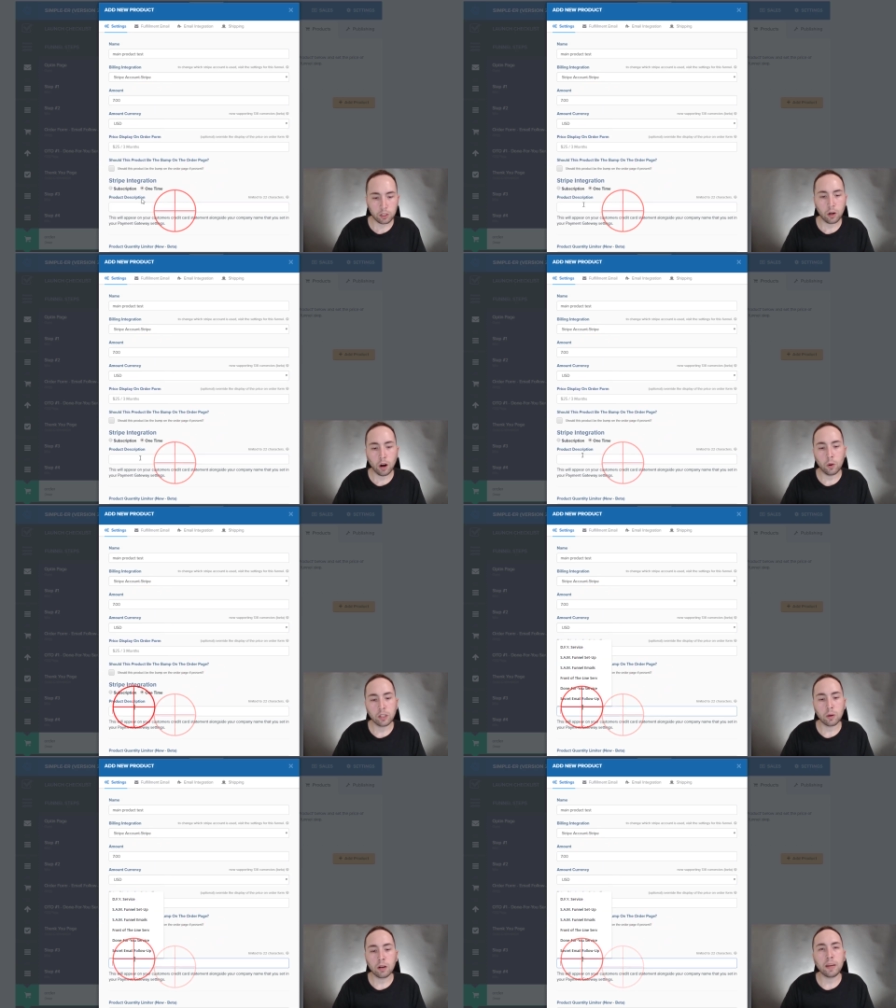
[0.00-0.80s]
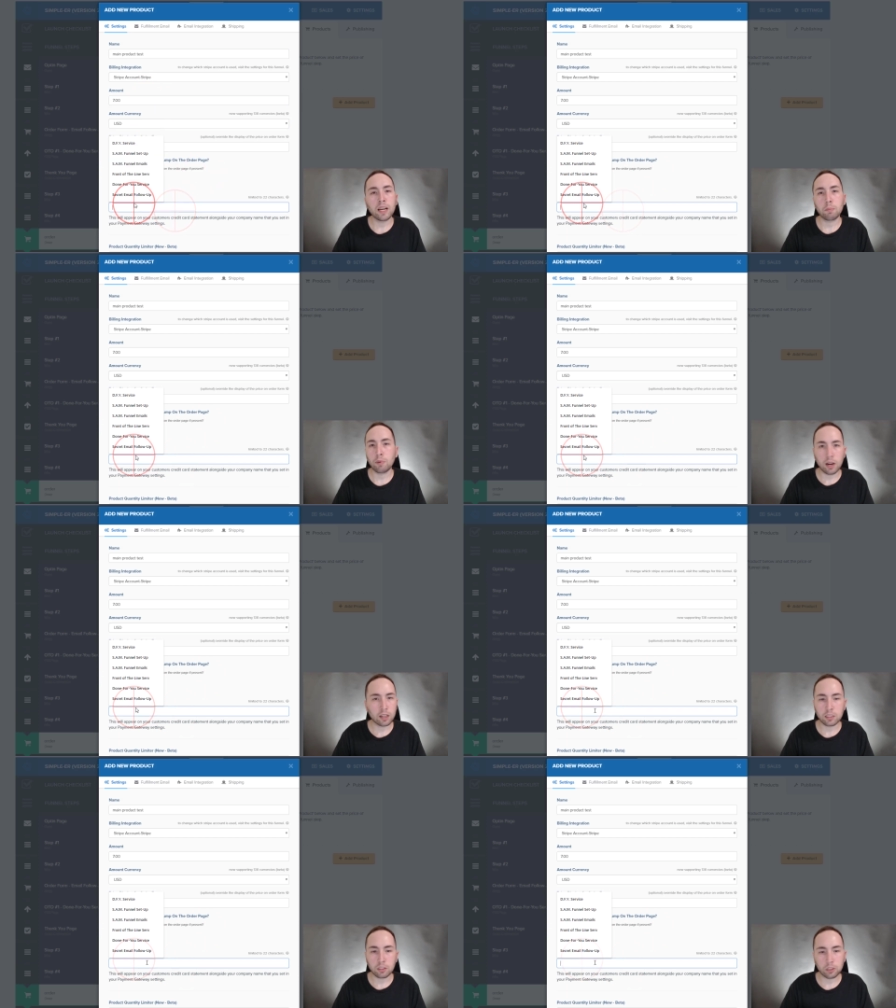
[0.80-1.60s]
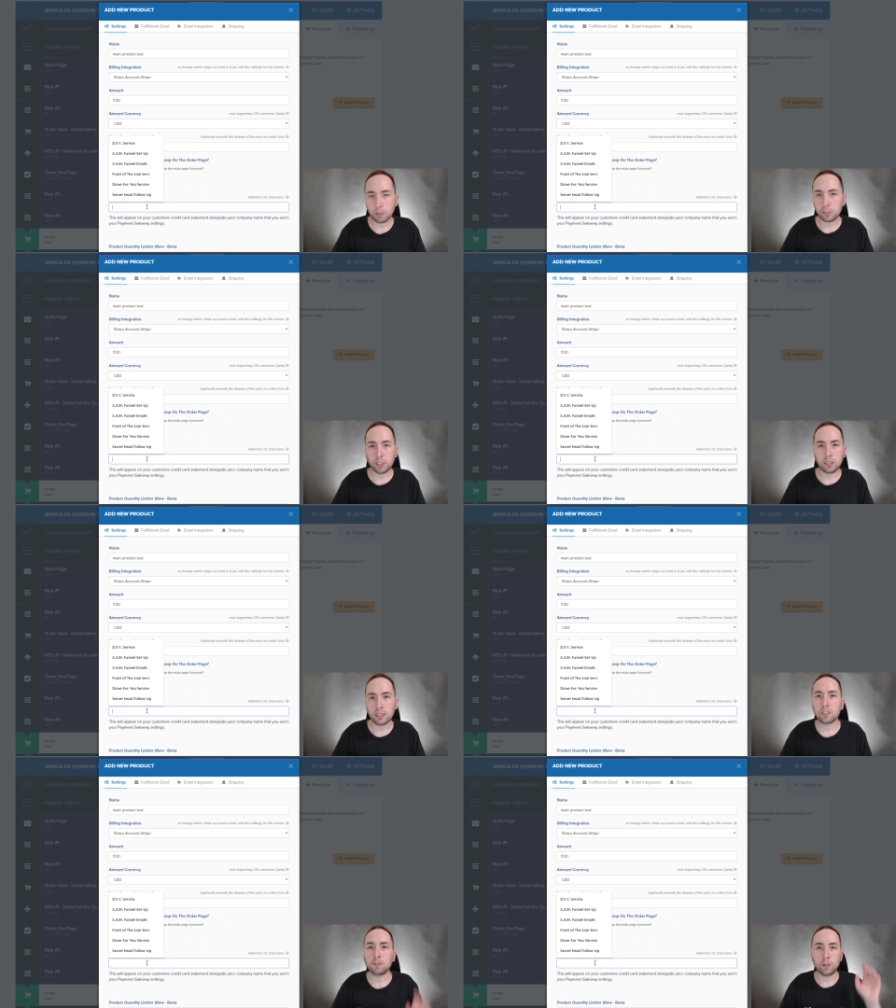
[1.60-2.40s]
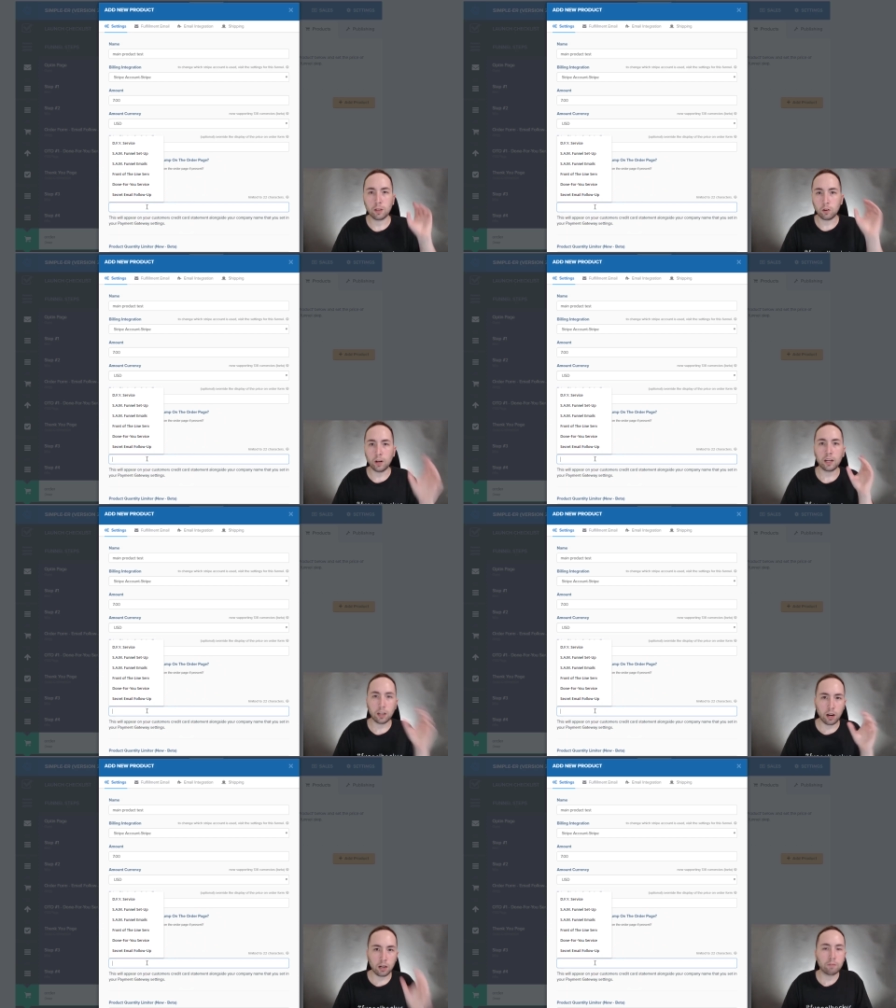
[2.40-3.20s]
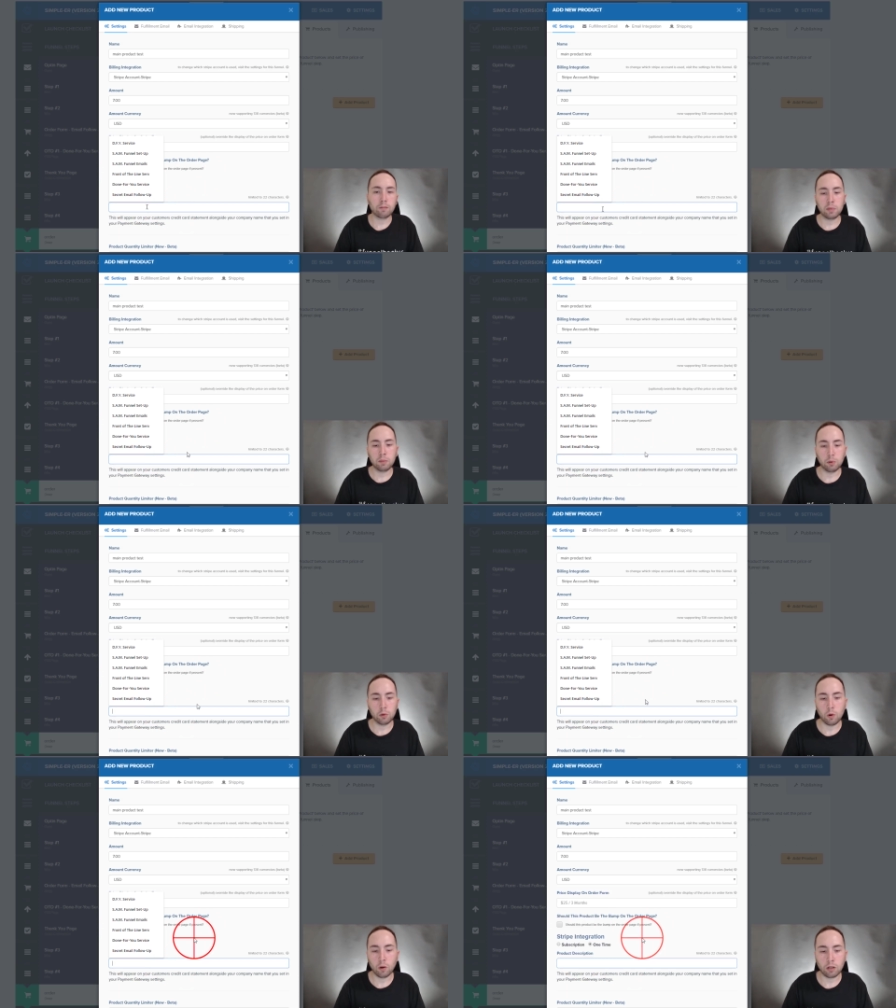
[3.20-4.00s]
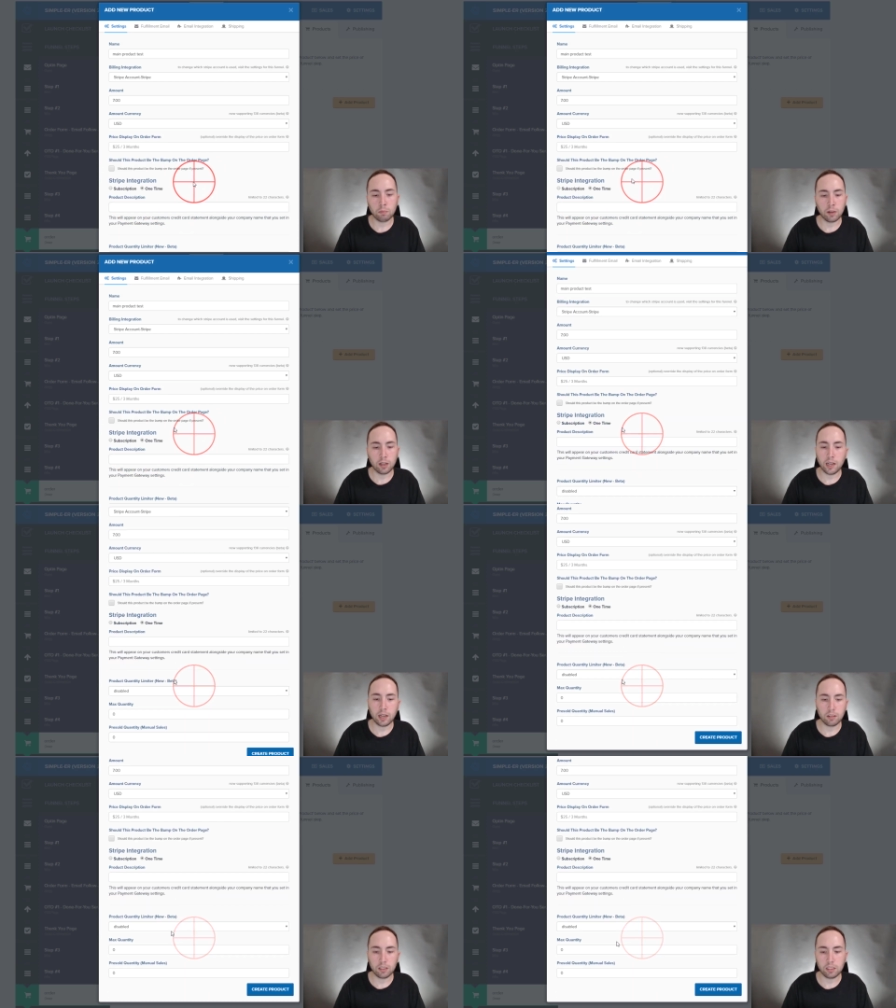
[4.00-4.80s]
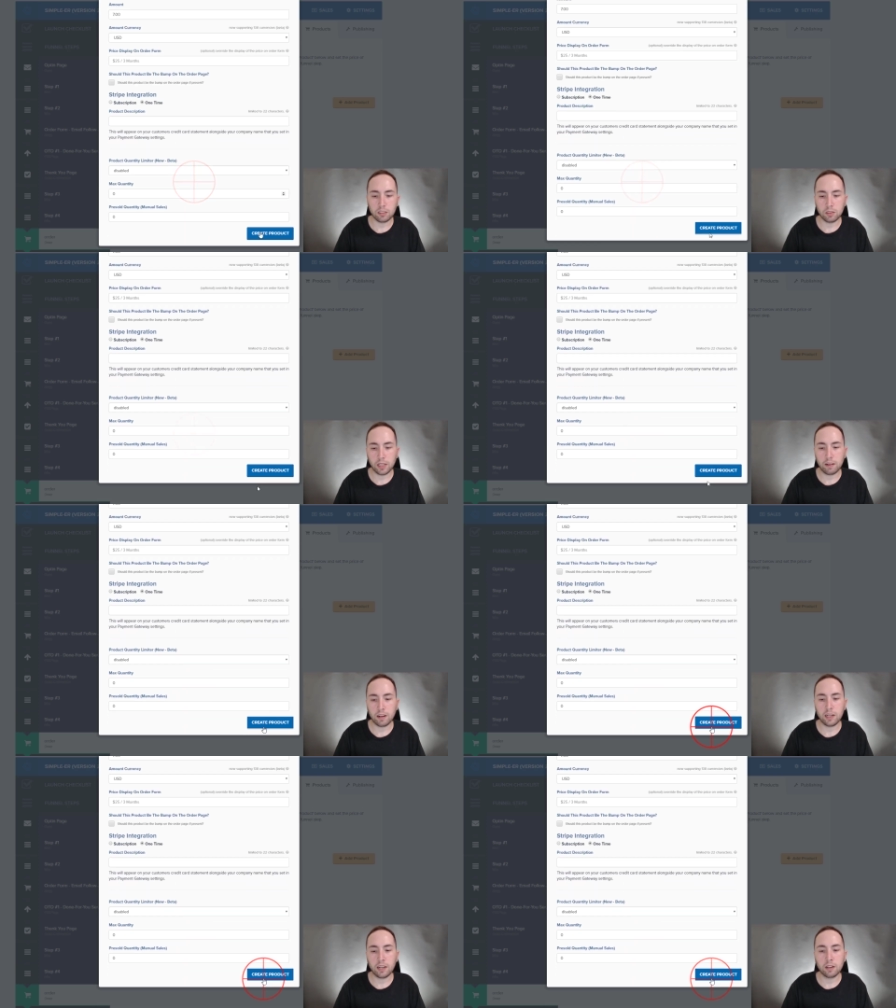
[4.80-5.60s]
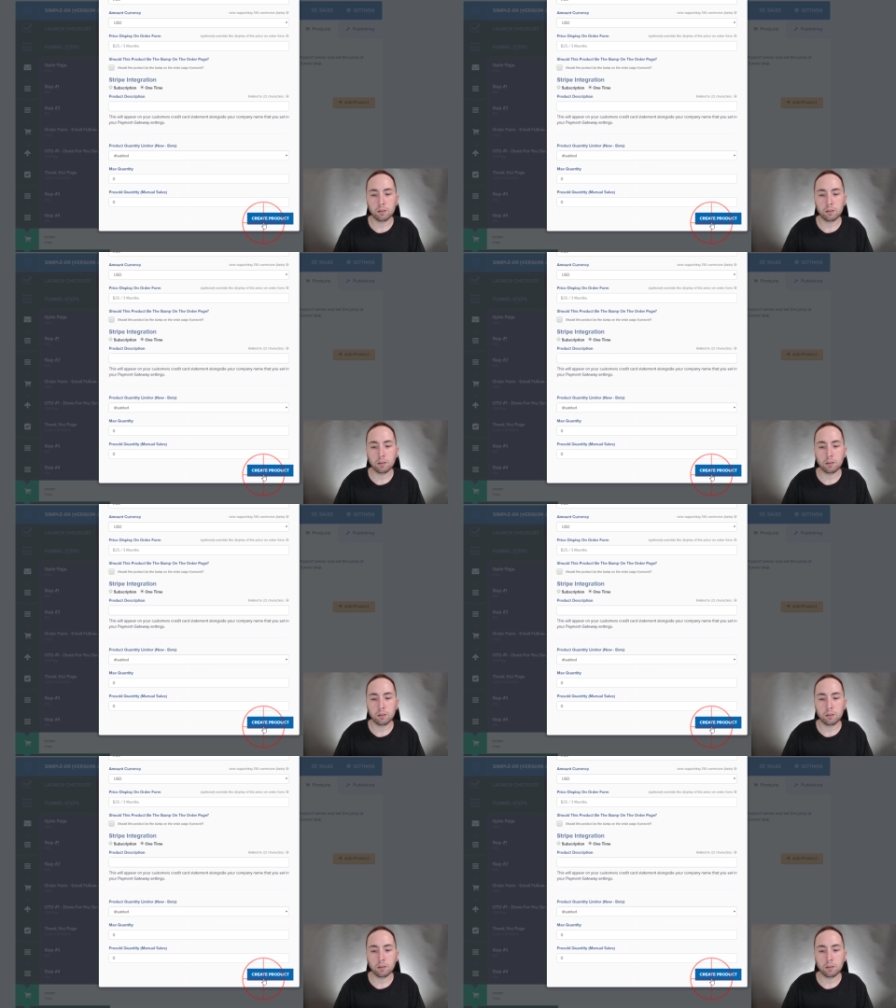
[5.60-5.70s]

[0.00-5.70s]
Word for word: So you'd always want to make a product description. That's for the credit card for people who order, but I don't need to do that right